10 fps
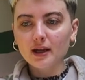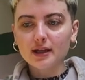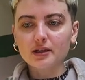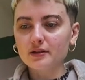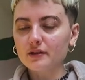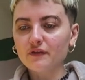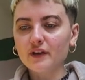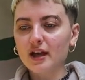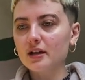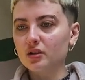It doesn't
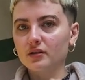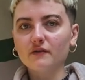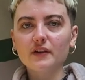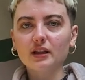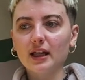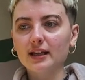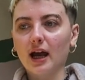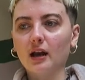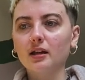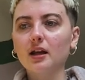fit, it doesn't feel like
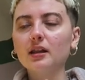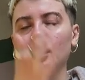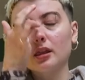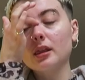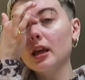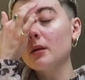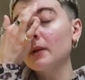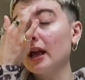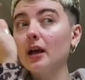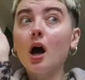canon, and they could
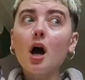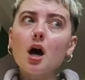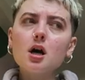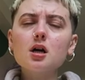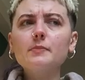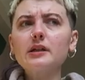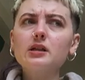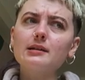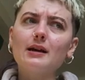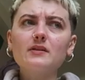be like, oh, but it
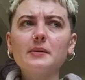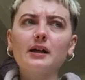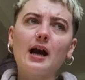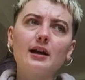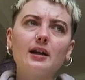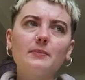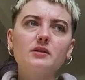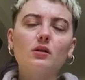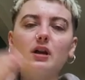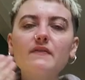doesn't have to be a canon
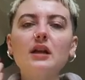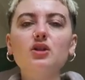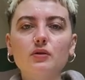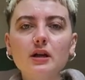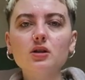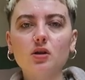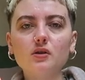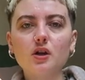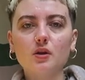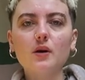episode. If they're doing
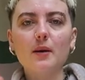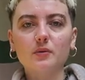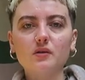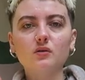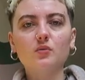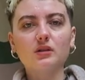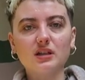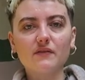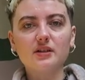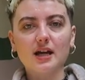Doctor Who episodes with
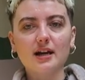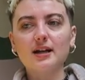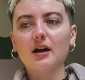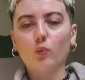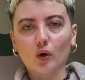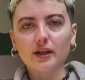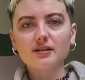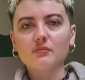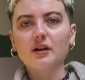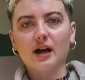David Tennant, I want
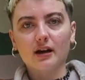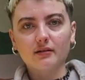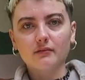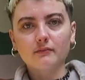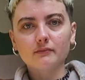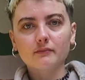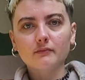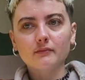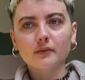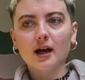it to be canon.
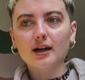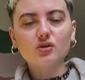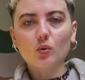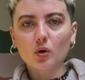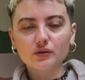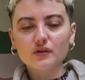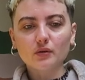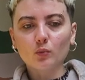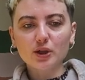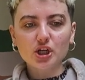I don't want
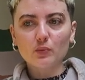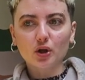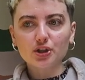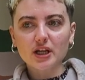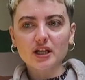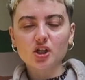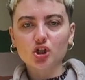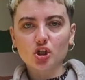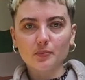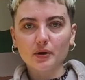some wishy washy,
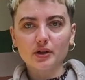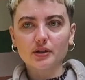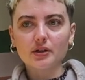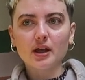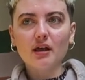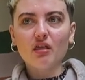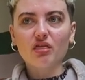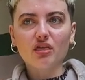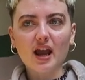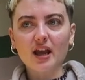stupid
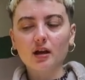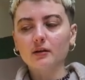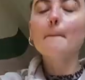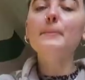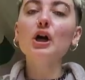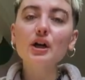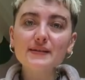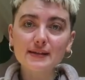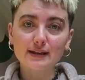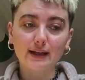thing.
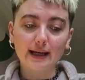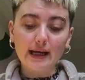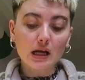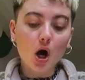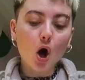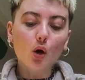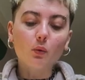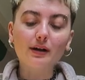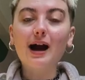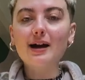Personally,
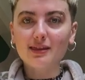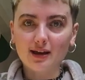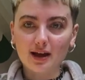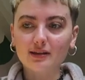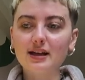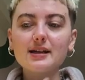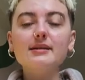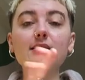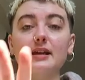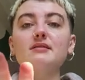what I think,
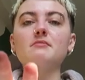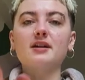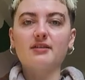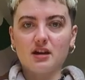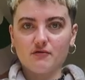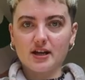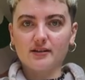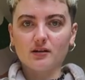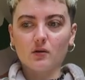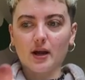these, these are my
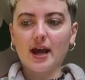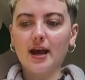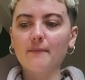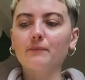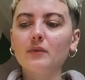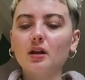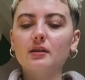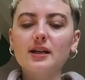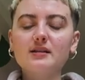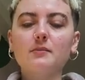theories, okay?
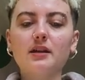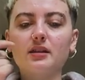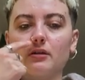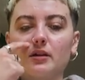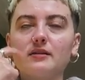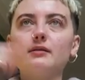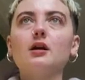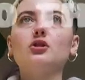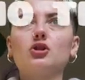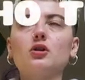These are my theories.
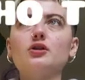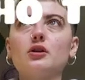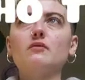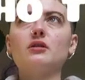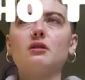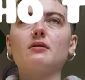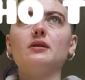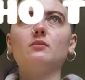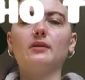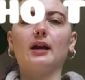Doctor Who
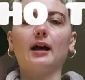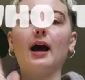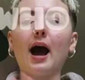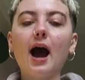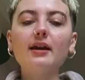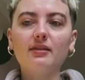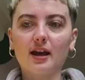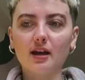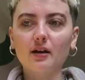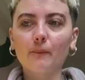theories with Ella. I
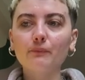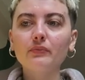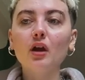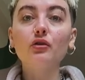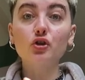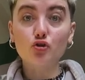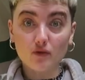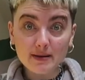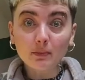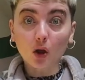think the
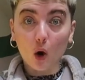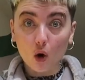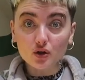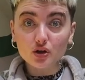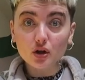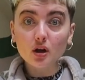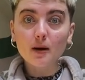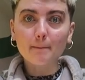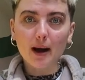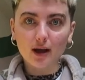Dream Lord
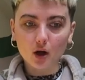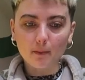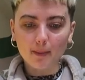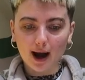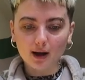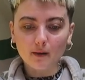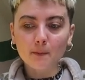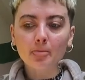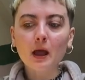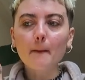might come back
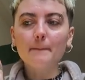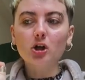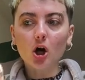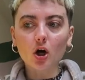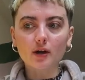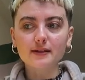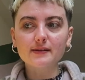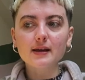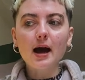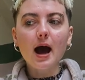
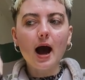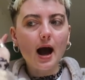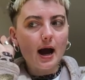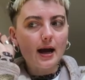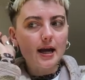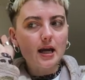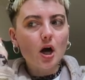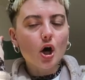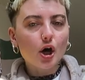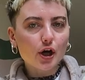because I
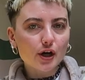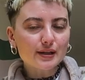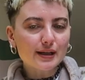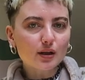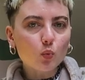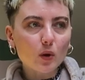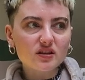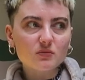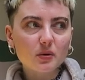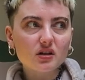heard little
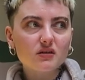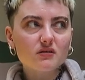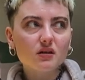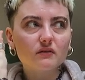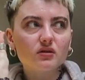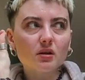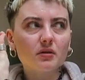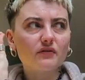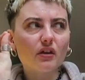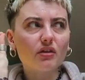whispers of some
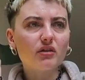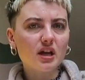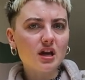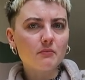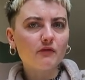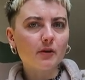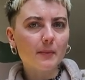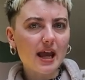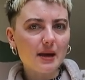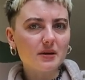of the theme
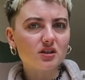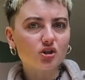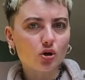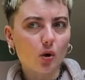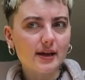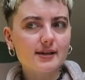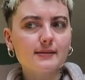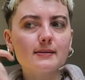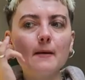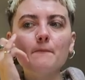from Amy's Choice.